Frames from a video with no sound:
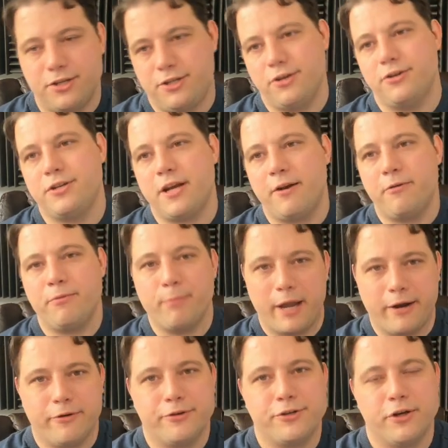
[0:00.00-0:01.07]
associated with
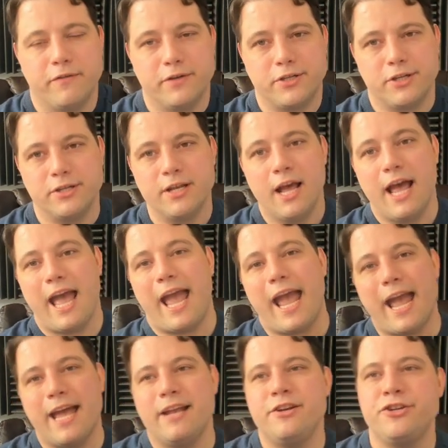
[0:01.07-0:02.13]
microservices,
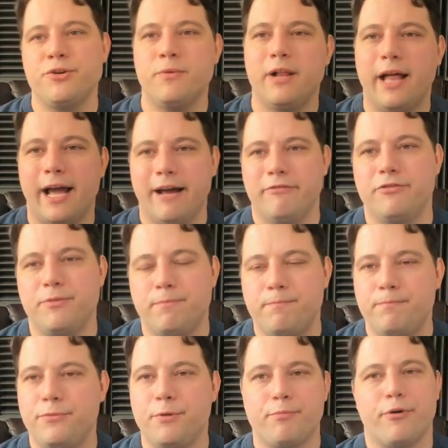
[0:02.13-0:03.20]
and you will have
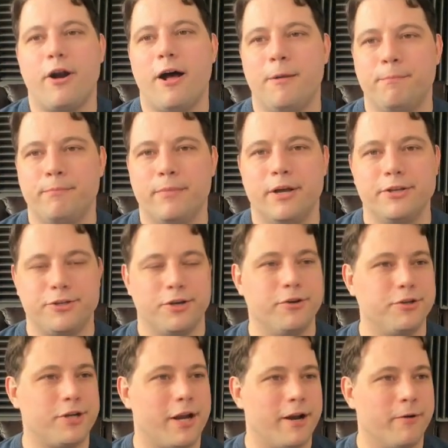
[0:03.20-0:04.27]
the problem
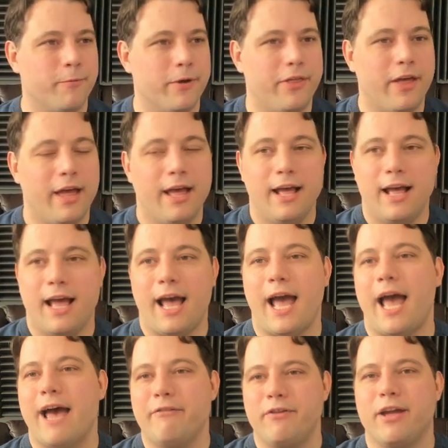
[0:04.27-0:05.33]
associated with
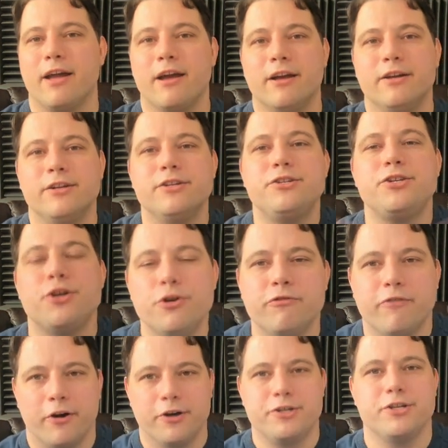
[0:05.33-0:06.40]
having 2
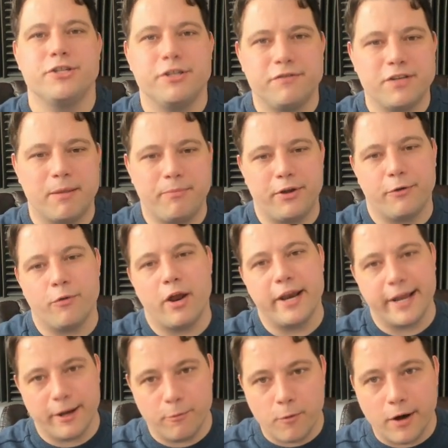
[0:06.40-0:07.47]
versions of something
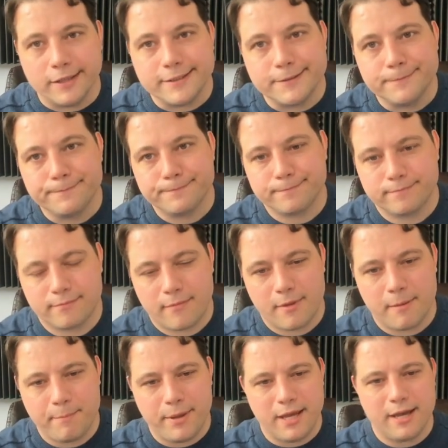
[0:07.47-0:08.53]
running at once,
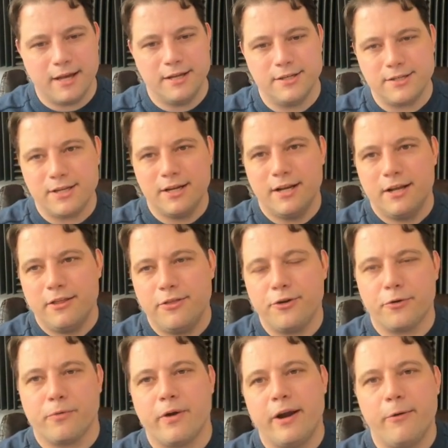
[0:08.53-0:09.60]
because
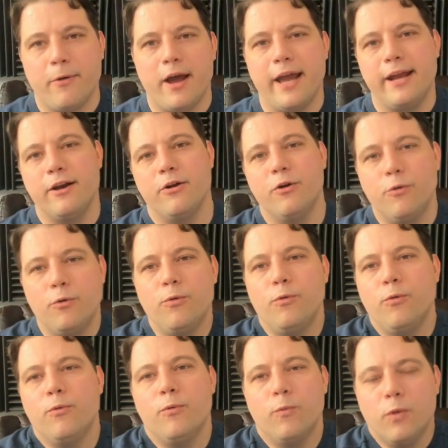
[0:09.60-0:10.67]
the rewrite
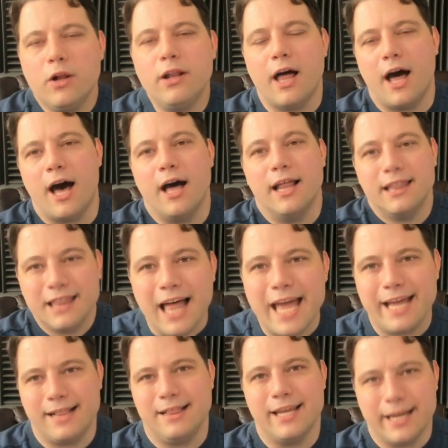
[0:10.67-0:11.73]
will
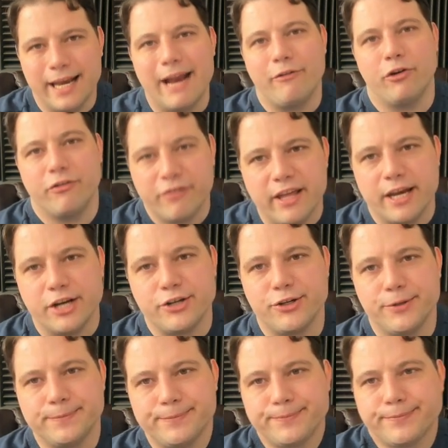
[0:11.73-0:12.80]
likely never
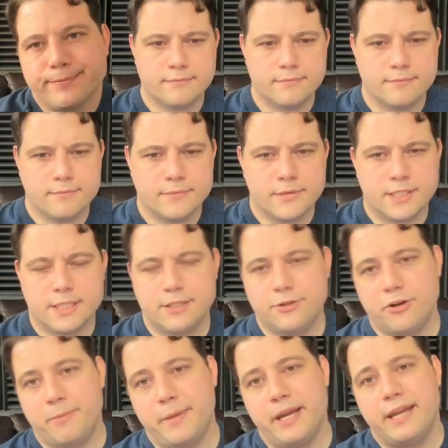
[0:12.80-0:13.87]
finish.
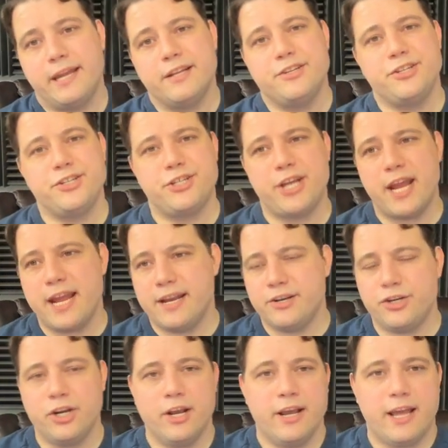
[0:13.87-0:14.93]
So am I against
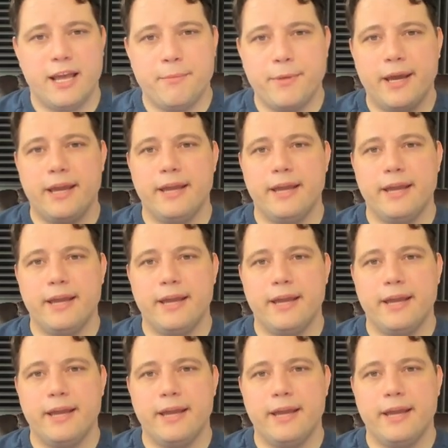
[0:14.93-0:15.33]
change? Am I